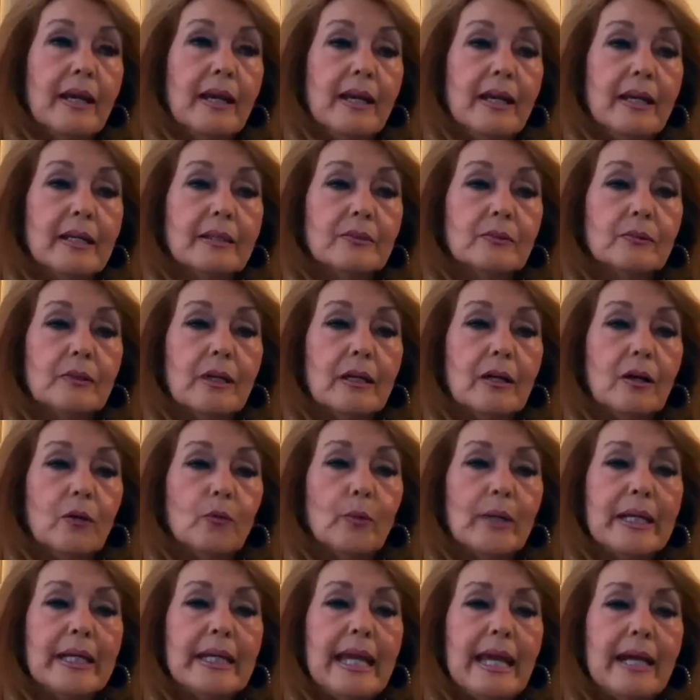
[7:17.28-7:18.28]
and
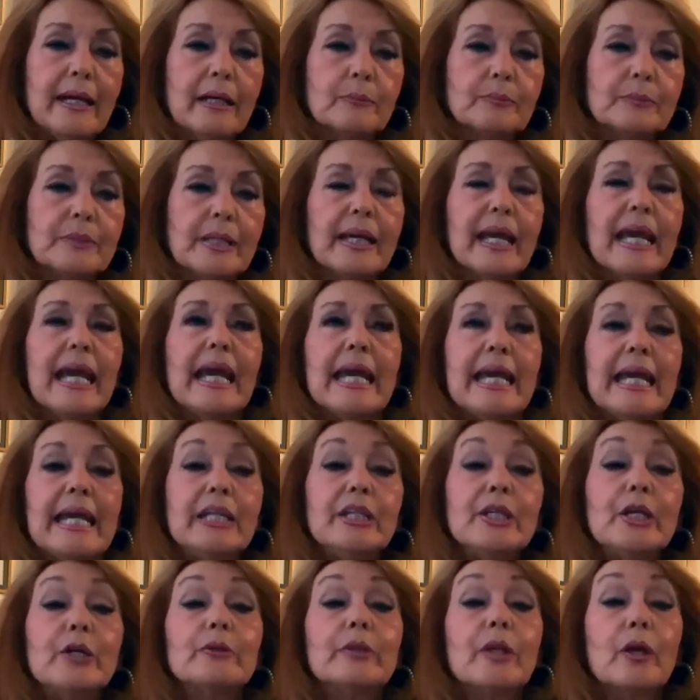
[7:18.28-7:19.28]
we helped.
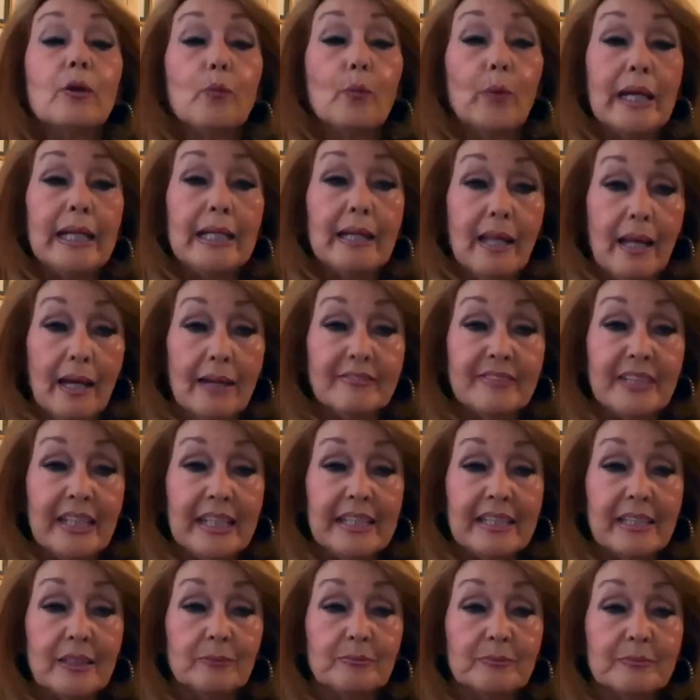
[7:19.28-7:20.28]
He knew that we loved
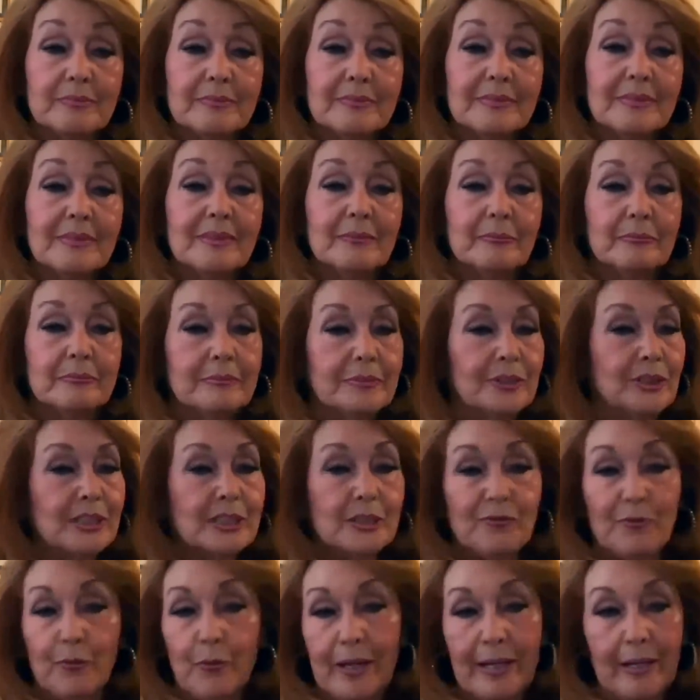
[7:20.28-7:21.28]
him
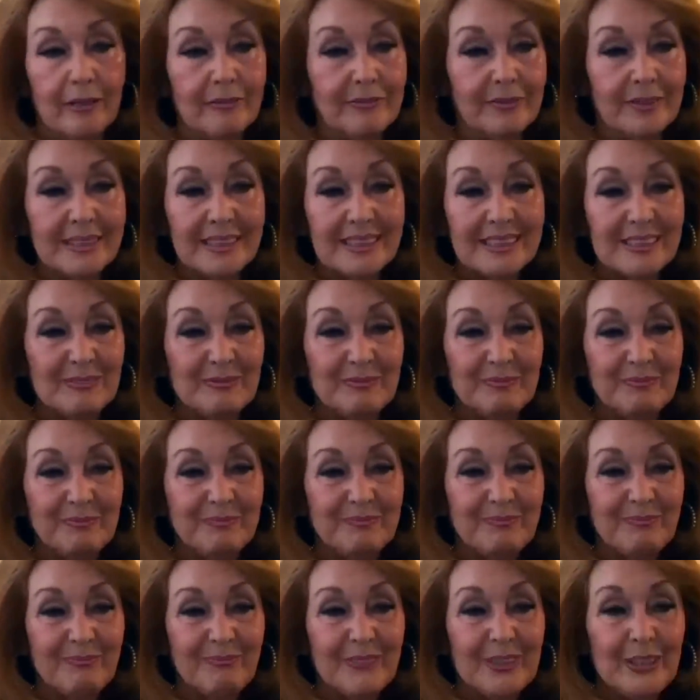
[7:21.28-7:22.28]
just for Elvis.
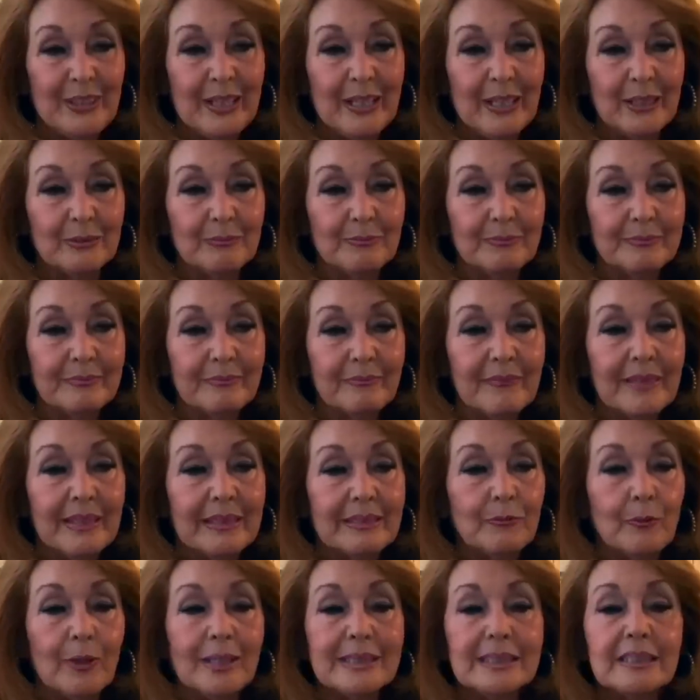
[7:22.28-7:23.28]

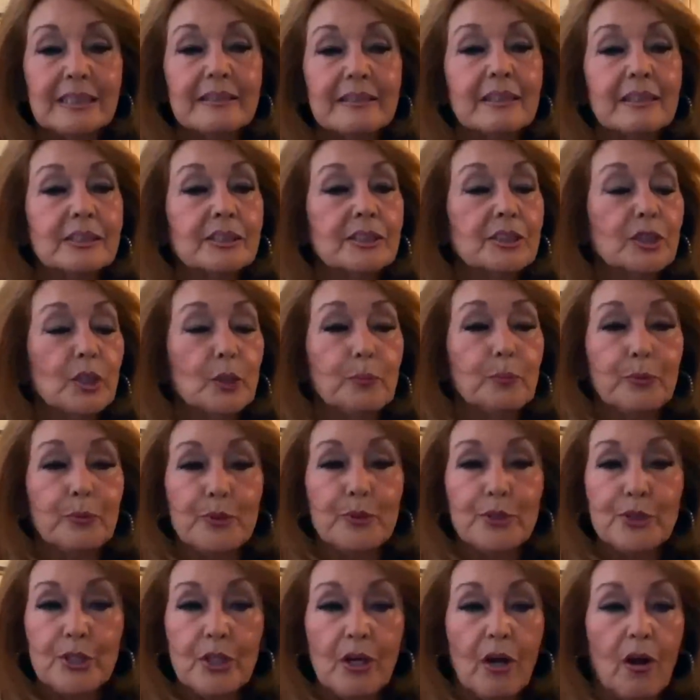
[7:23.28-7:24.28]
It wasn't the
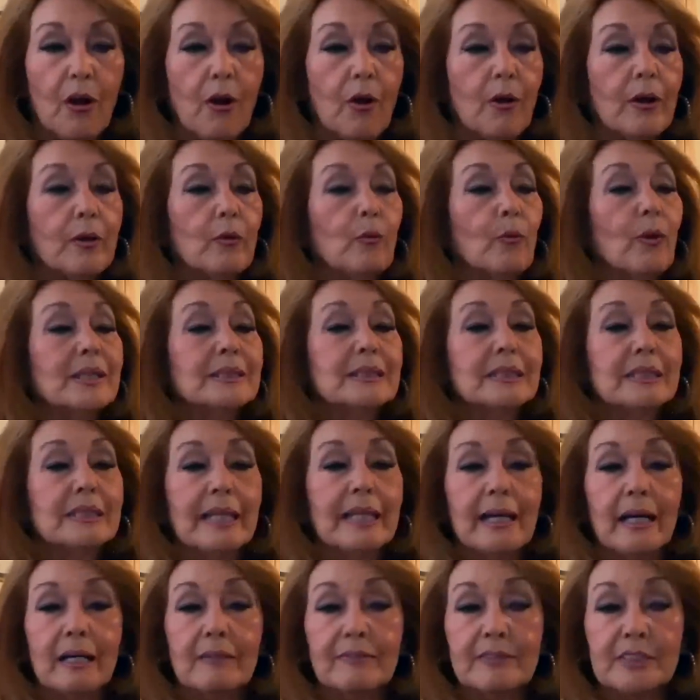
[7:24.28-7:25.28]
superstar. It
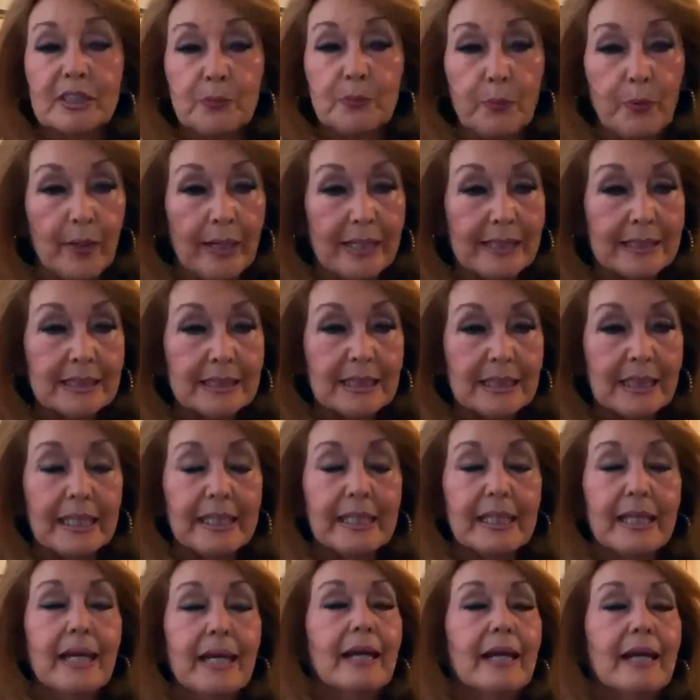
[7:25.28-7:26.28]
wasn't Elvis
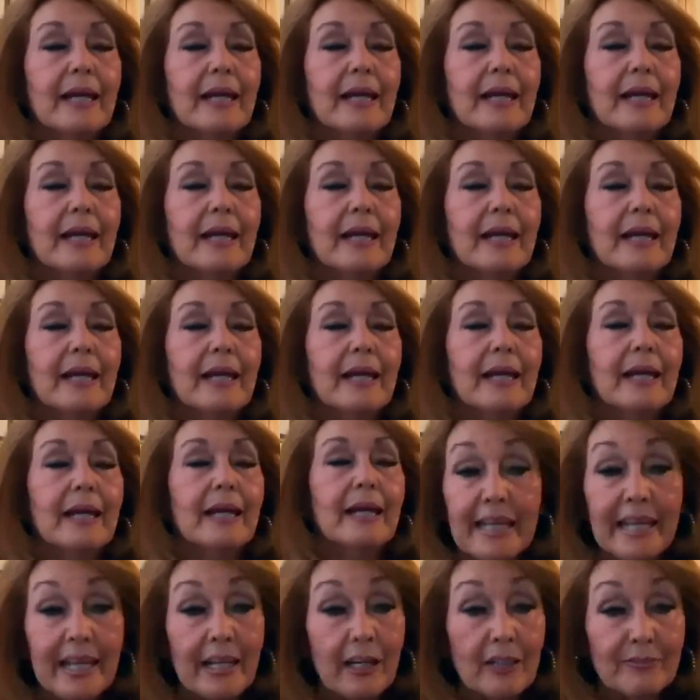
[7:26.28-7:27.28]
Presley. He was
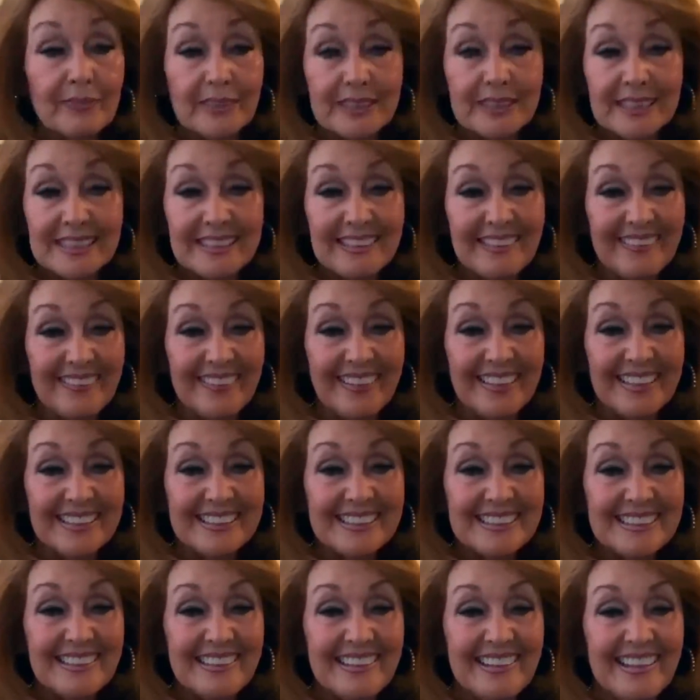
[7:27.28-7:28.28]
just Elvis to
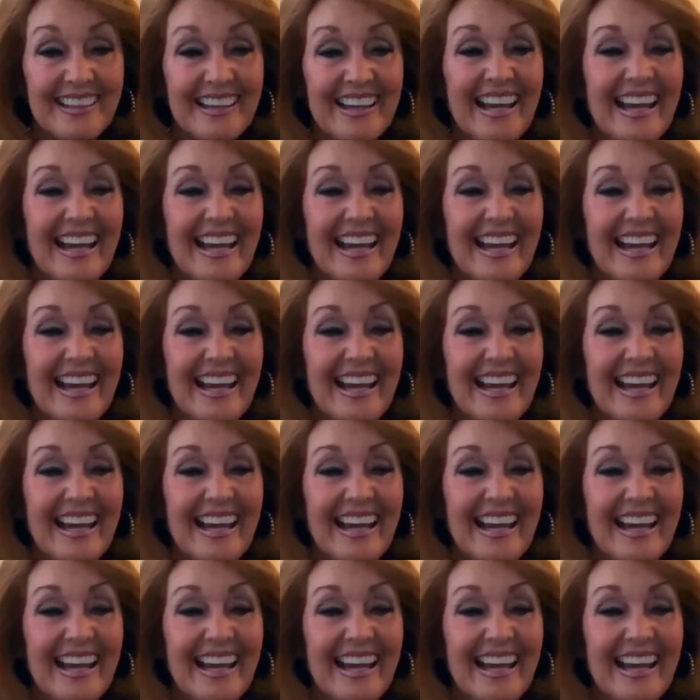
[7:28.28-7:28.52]
us.